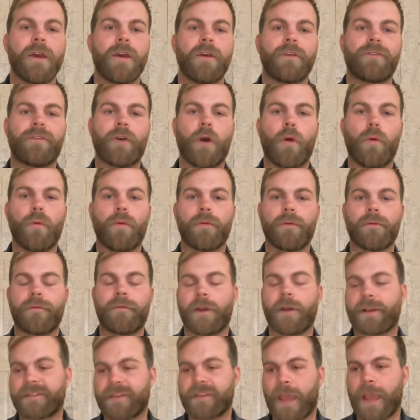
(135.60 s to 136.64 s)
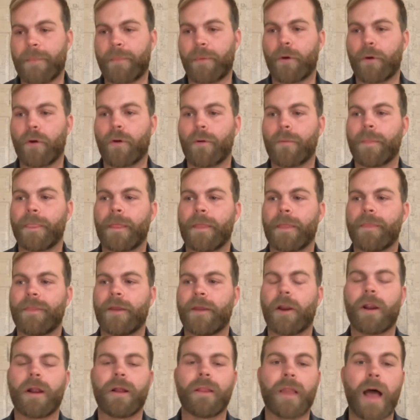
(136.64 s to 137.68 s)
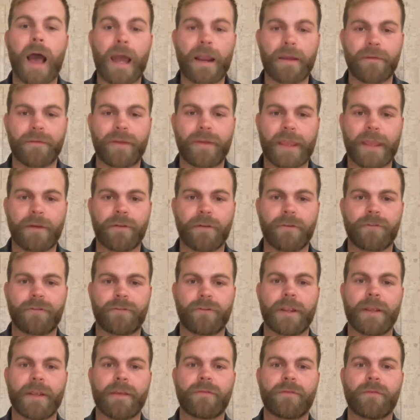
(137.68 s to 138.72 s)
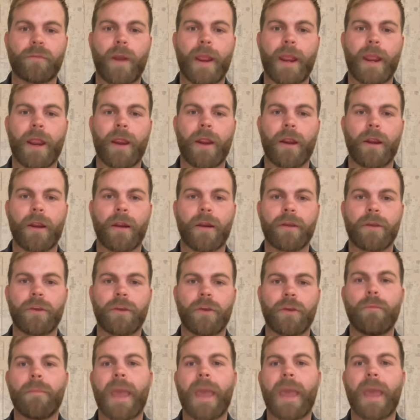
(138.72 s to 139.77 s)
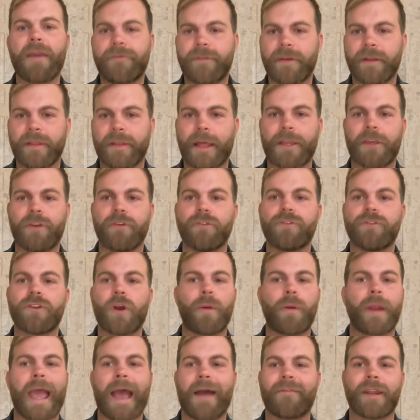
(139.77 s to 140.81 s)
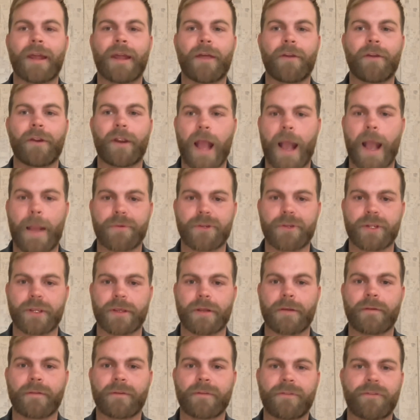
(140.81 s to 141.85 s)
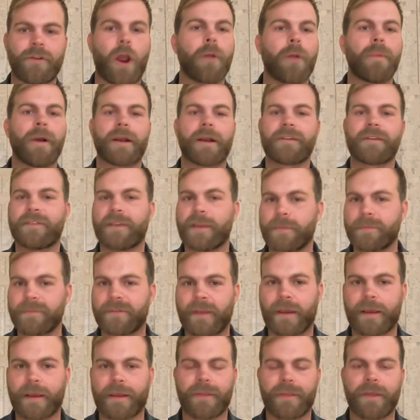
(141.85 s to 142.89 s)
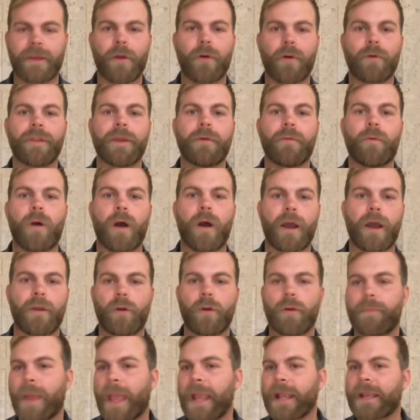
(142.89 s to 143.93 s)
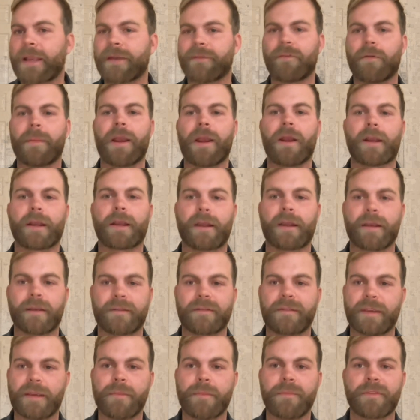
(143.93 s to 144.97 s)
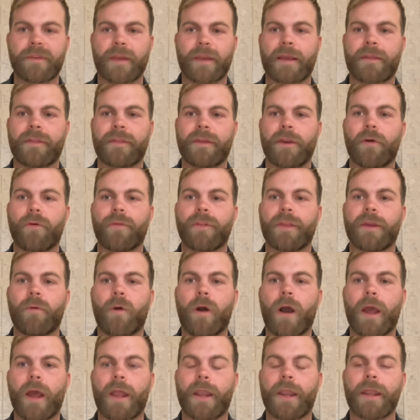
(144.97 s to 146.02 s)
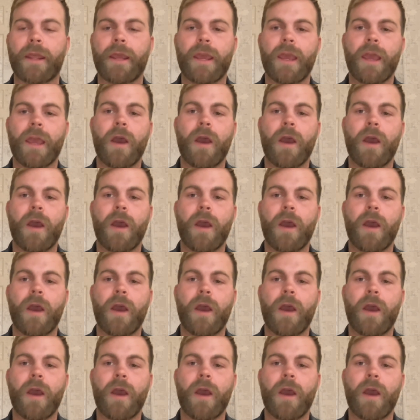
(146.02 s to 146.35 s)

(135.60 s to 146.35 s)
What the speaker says: So, for example, there are a lot of industries where you may feel like you don't have another option. Starbucks seems like the only one, or Bank of America seems like the only one.